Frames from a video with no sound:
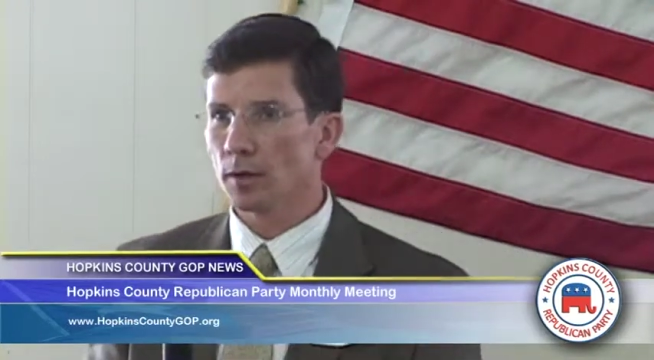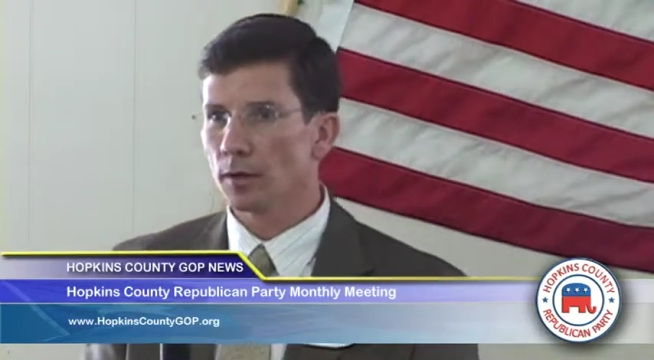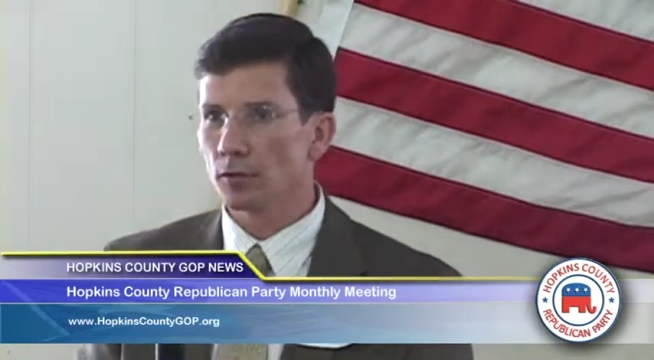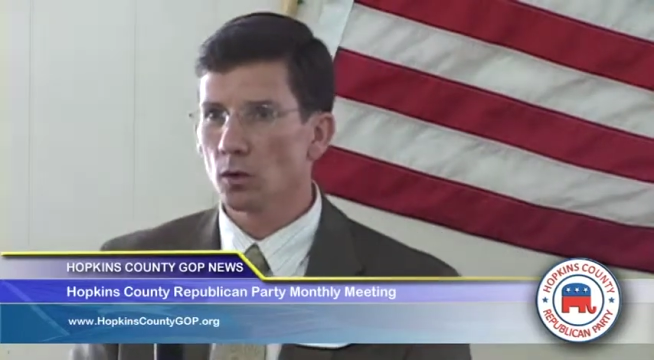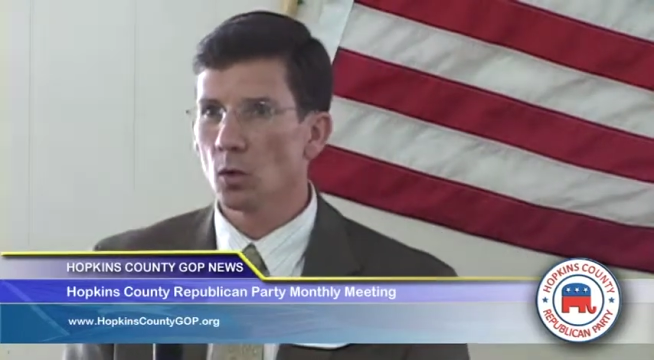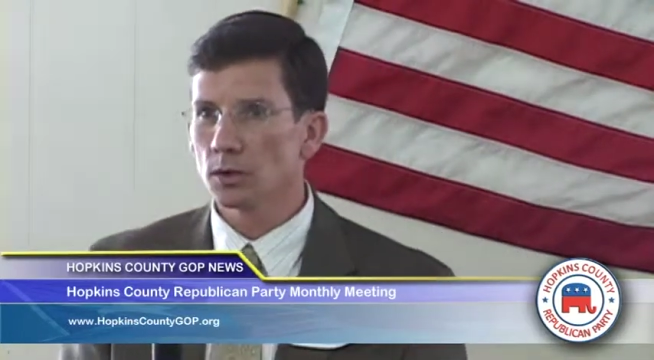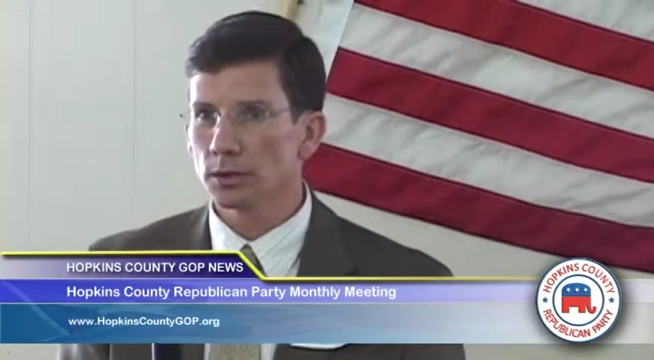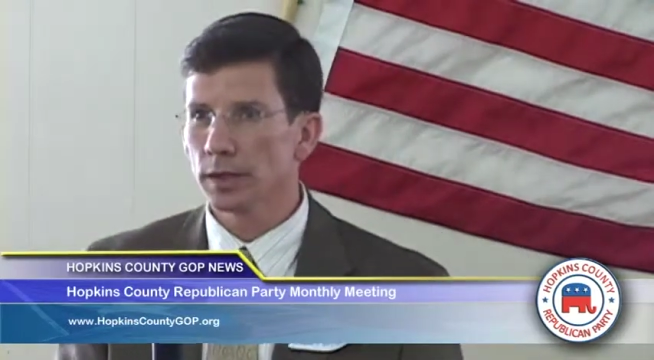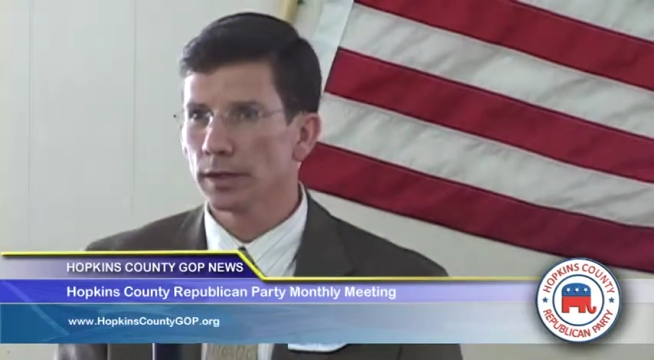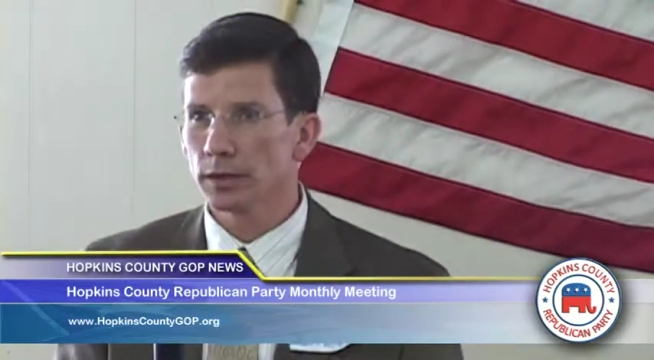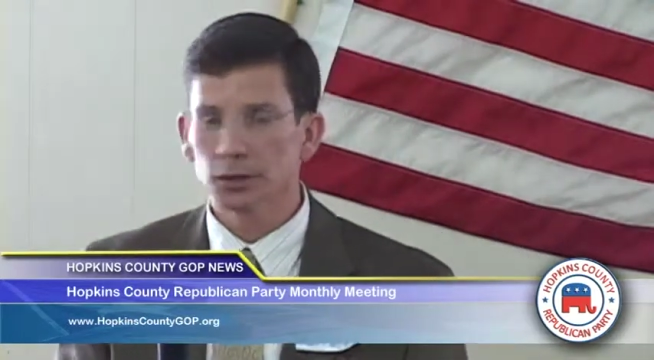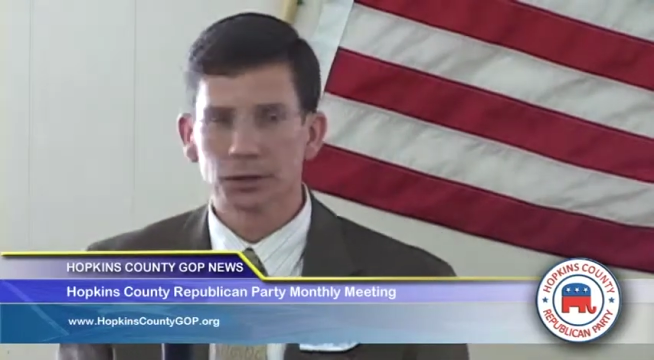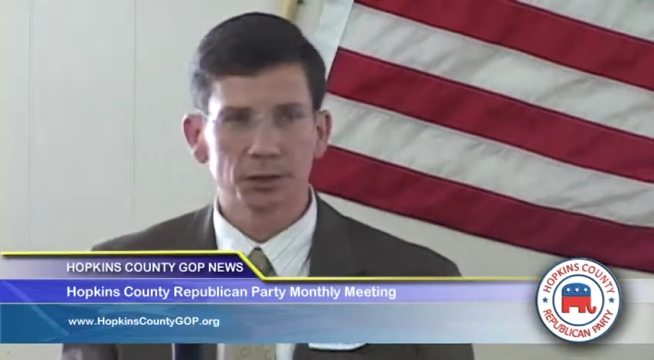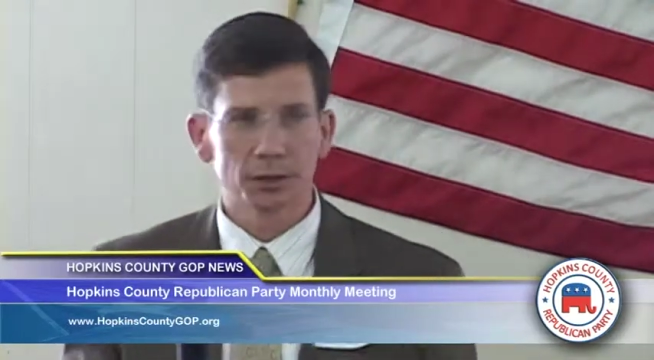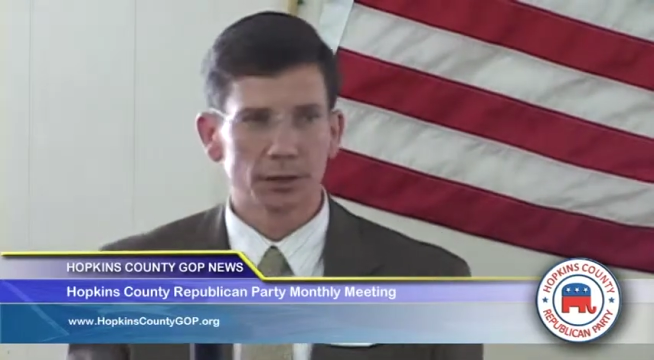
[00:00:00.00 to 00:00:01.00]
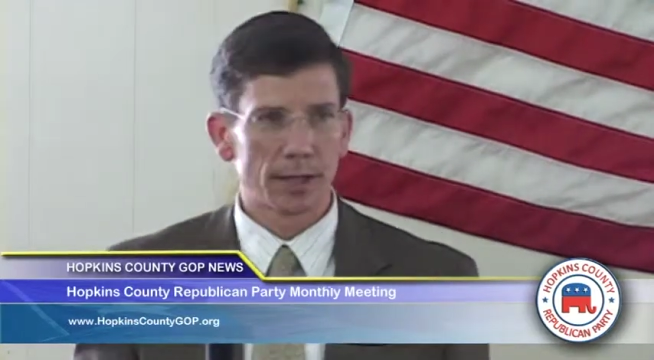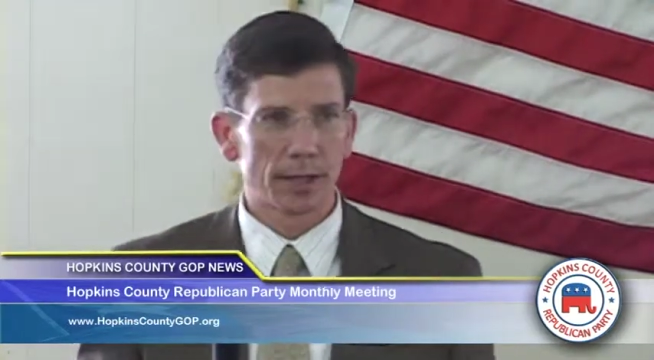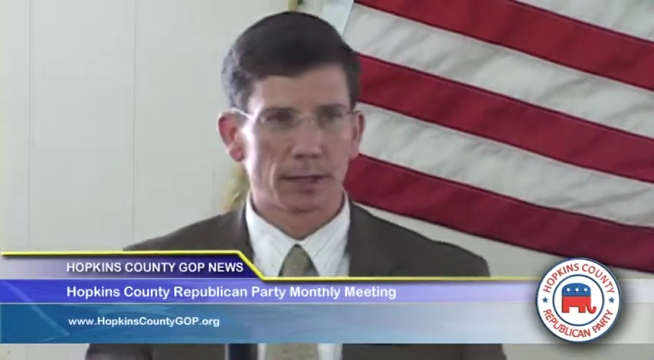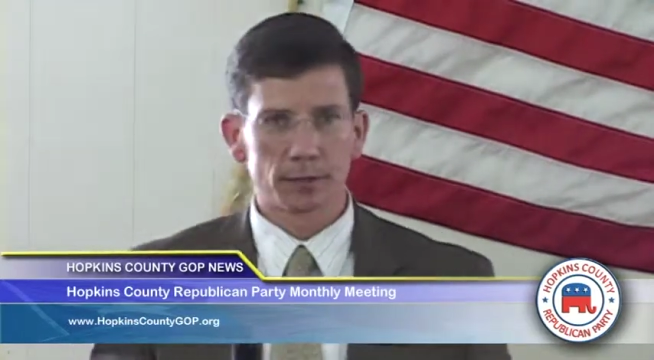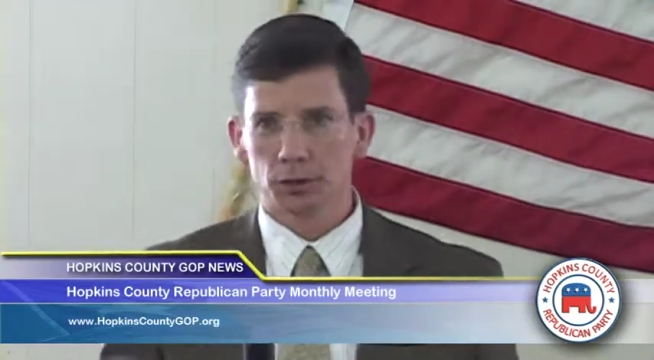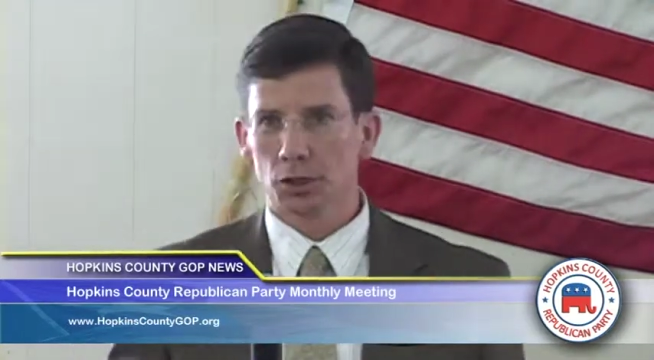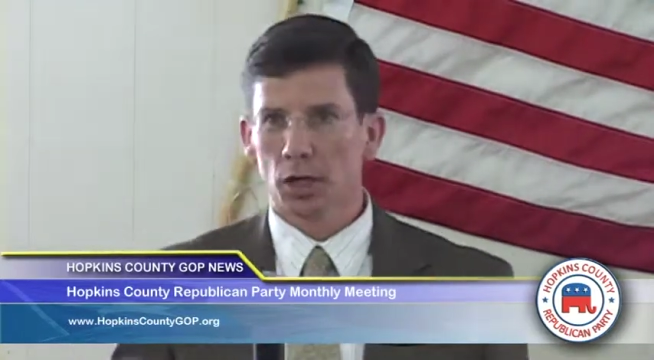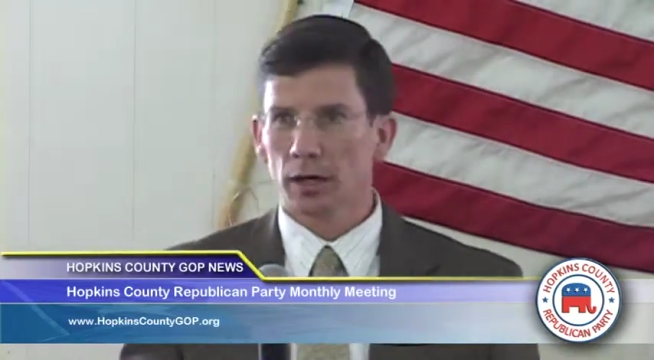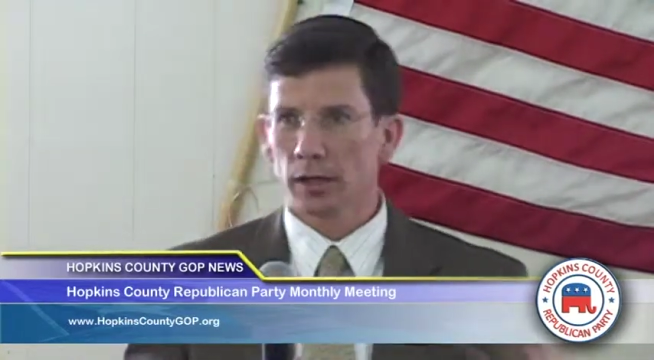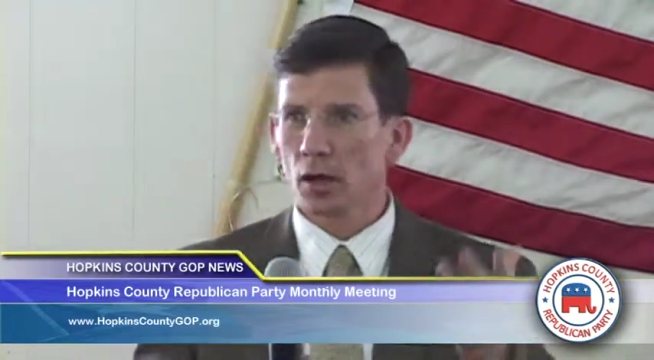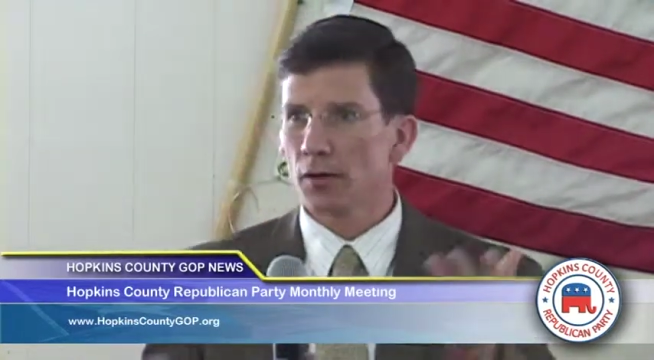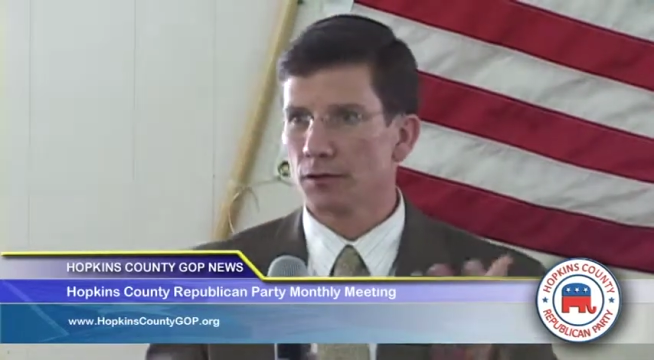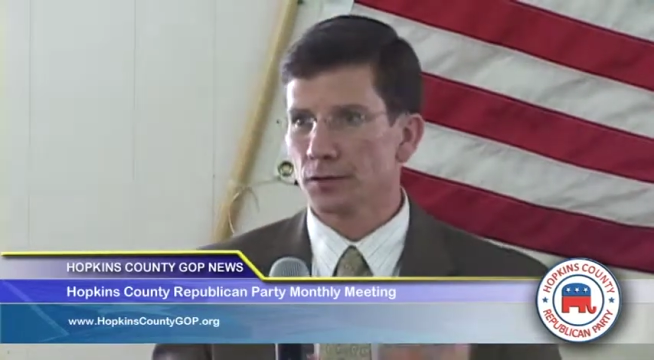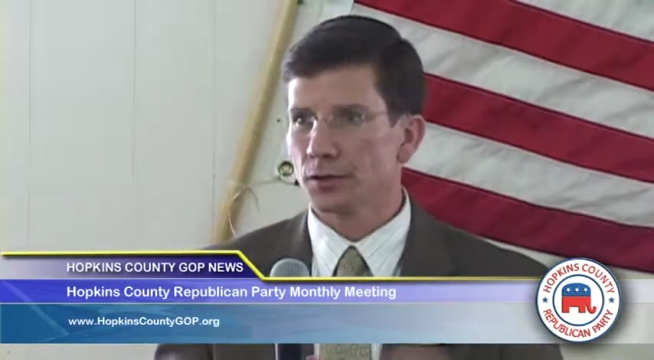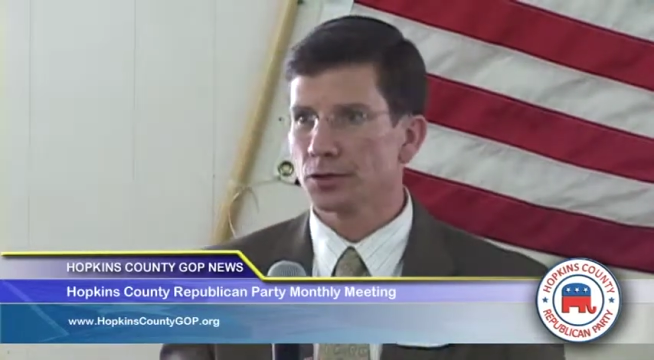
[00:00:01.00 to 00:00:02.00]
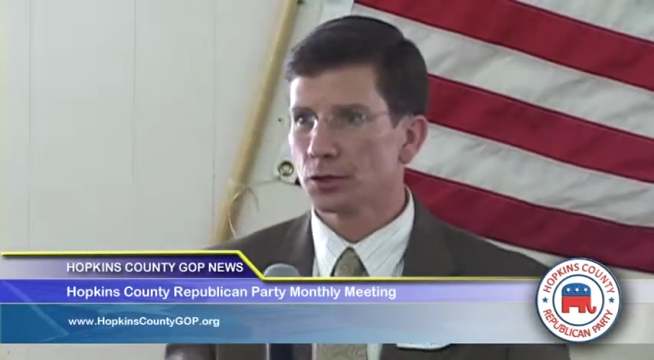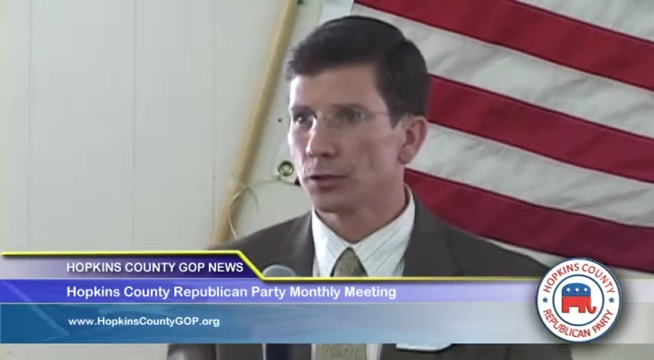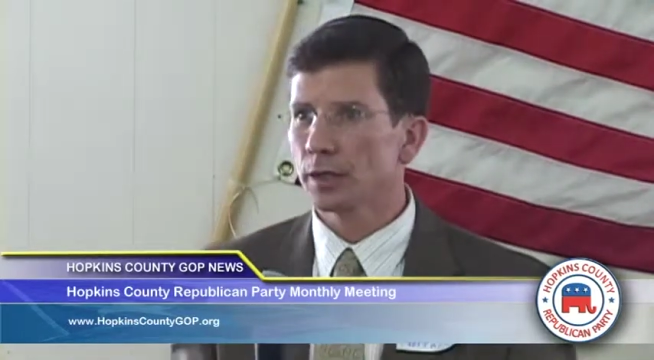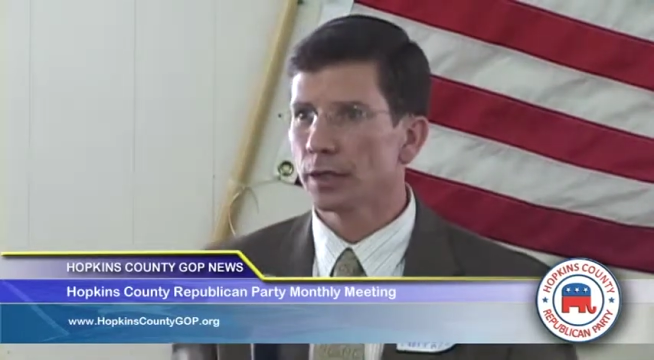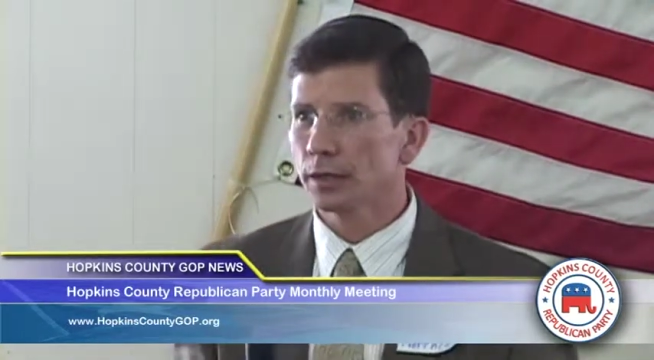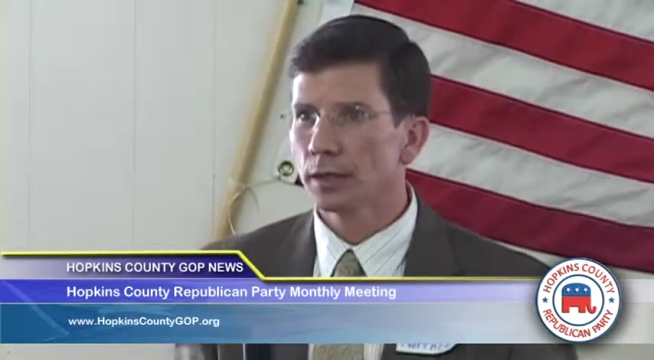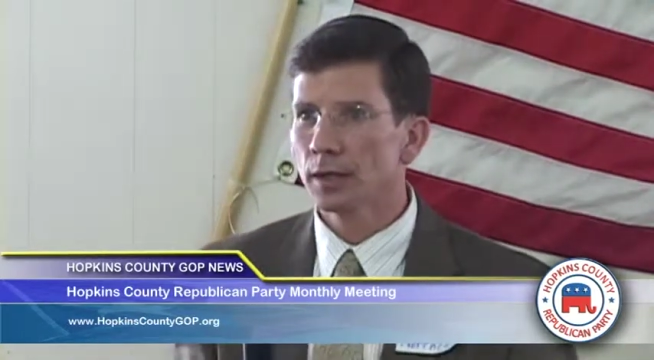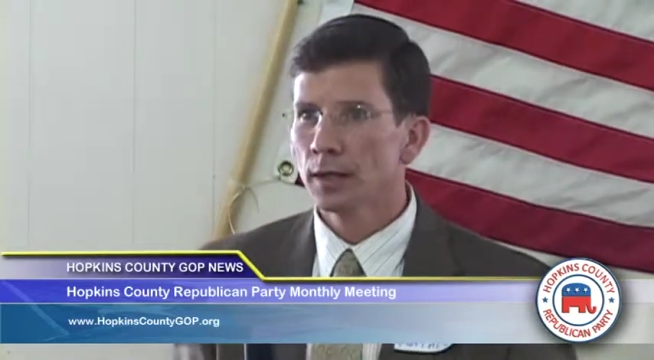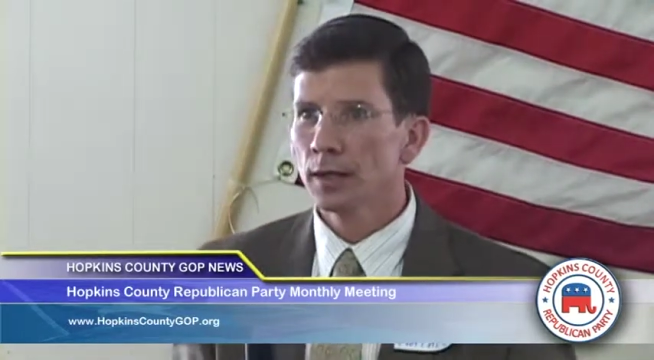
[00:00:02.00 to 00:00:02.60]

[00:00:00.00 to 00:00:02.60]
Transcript: And of course, they didn't just take Johnny off the street.